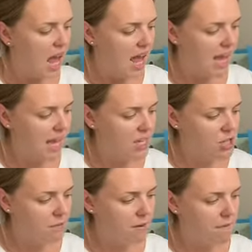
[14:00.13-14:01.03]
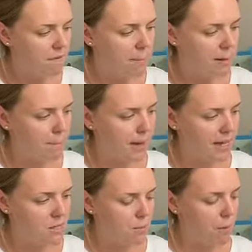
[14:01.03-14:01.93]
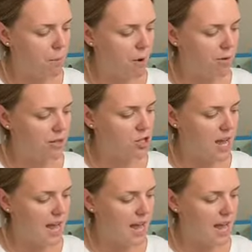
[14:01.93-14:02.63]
Each of her family picked up a broken chair